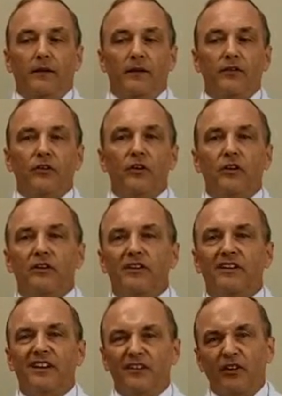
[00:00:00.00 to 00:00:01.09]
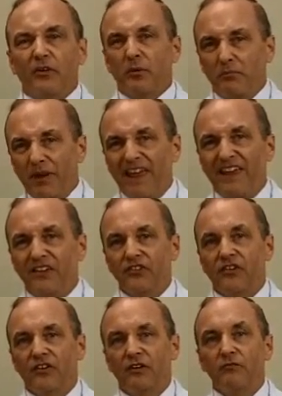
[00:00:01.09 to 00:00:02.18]
he started developing
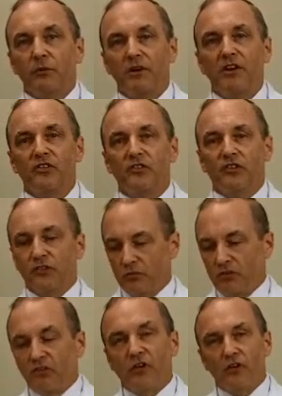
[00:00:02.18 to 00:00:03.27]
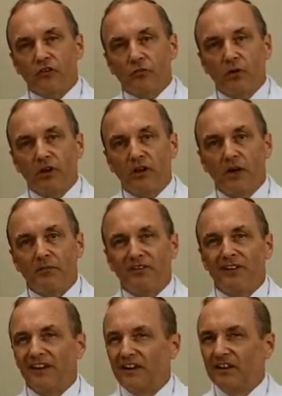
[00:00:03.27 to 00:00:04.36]
pains and inflammations. His wrist started swelling up and
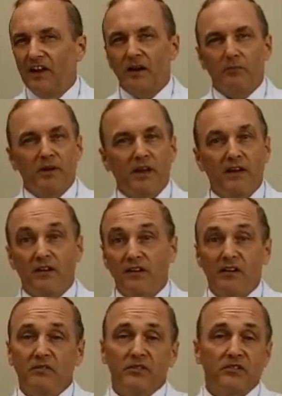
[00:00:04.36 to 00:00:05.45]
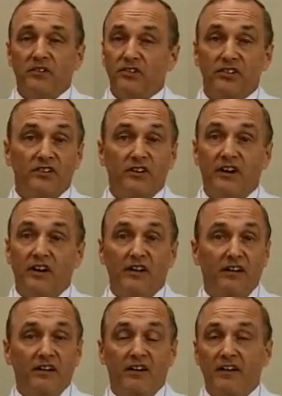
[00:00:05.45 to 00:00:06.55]
getting a lot of pain, and he wasn't a sissy kind of
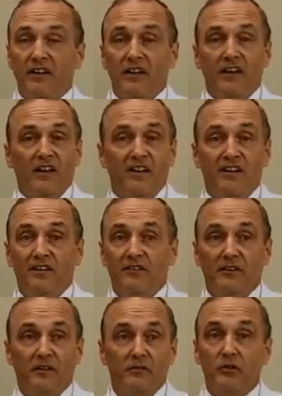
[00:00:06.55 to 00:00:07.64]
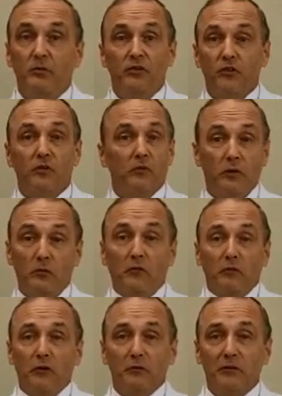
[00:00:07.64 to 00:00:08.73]
guy. And so much so that he would
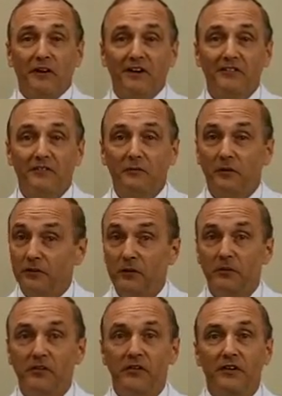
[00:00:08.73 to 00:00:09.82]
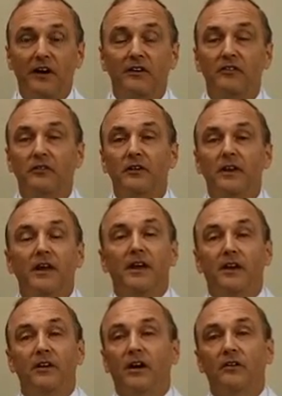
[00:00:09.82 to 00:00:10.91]
never go to a doctor. Well, he went to the doctor,
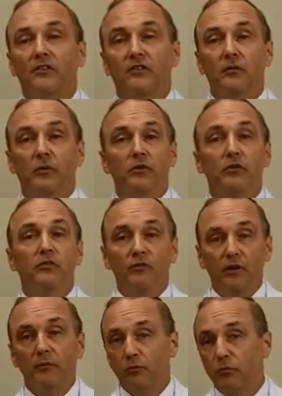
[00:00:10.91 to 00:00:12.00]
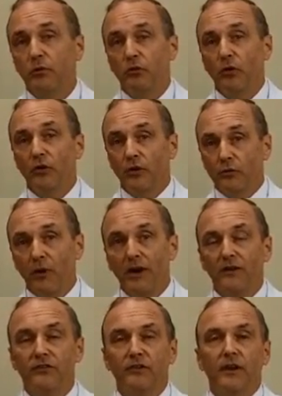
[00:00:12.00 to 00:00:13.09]
and the doctor said, well, you developed rheumatoid
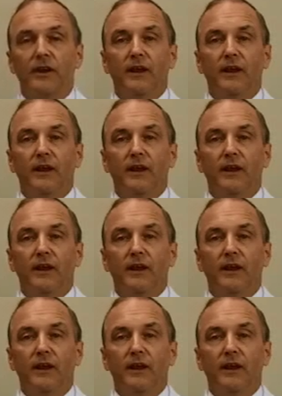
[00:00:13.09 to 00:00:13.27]
arthritis.